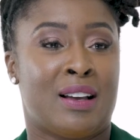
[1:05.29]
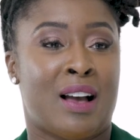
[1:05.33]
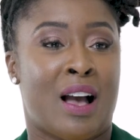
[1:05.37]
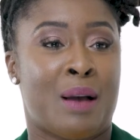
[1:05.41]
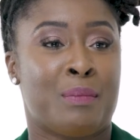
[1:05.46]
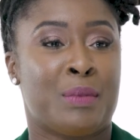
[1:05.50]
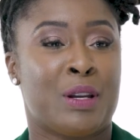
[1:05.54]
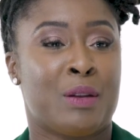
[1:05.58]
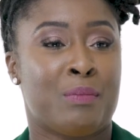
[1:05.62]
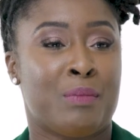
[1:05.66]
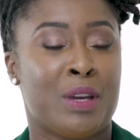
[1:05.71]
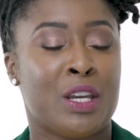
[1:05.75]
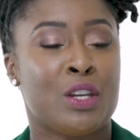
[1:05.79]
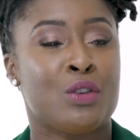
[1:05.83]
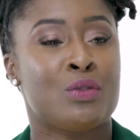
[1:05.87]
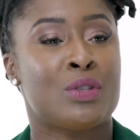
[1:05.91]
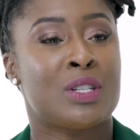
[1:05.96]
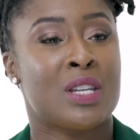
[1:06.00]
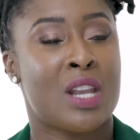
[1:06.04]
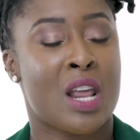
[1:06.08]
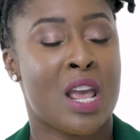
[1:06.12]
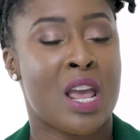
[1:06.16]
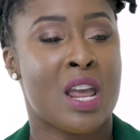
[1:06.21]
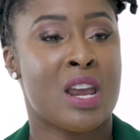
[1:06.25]
I'm gonna meet you
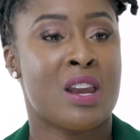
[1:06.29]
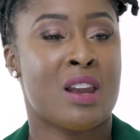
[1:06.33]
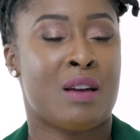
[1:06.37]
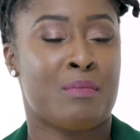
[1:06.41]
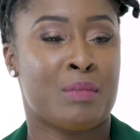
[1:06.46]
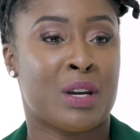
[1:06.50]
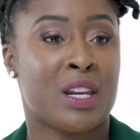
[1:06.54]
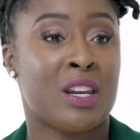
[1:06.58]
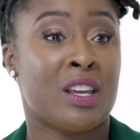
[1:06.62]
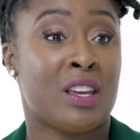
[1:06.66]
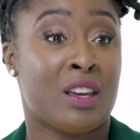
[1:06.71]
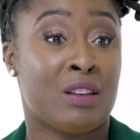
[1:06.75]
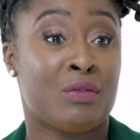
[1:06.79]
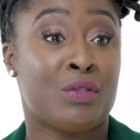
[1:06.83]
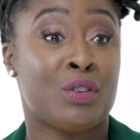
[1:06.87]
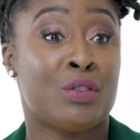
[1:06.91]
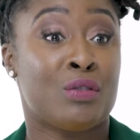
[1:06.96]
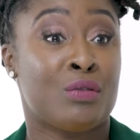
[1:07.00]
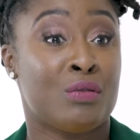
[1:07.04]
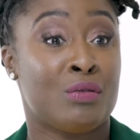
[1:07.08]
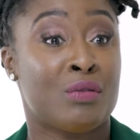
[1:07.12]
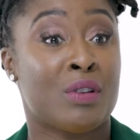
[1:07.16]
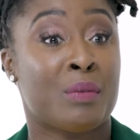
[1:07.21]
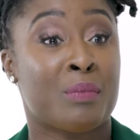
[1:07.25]
today and I'm gonna give
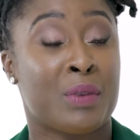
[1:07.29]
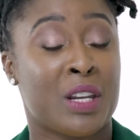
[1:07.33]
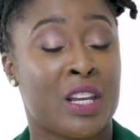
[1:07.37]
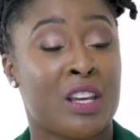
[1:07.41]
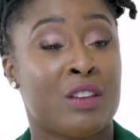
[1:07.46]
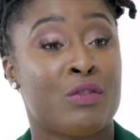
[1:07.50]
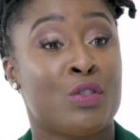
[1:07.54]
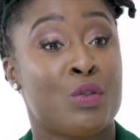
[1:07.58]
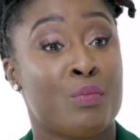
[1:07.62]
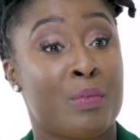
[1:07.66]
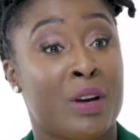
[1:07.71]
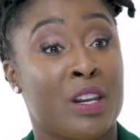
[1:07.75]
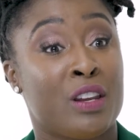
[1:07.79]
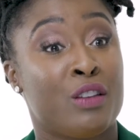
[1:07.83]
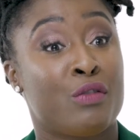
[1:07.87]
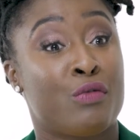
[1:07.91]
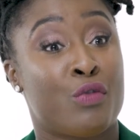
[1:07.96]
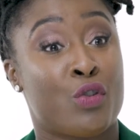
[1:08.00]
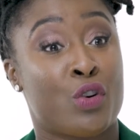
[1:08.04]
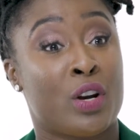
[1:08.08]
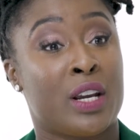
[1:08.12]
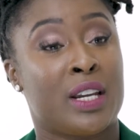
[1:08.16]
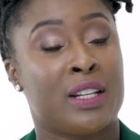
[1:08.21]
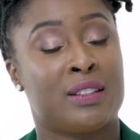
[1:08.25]
you money
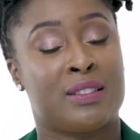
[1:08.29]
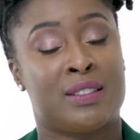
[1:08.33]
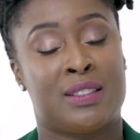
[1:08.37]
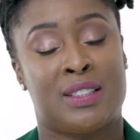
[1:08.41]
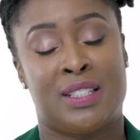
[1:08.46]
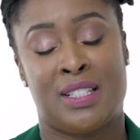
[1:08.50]
for it."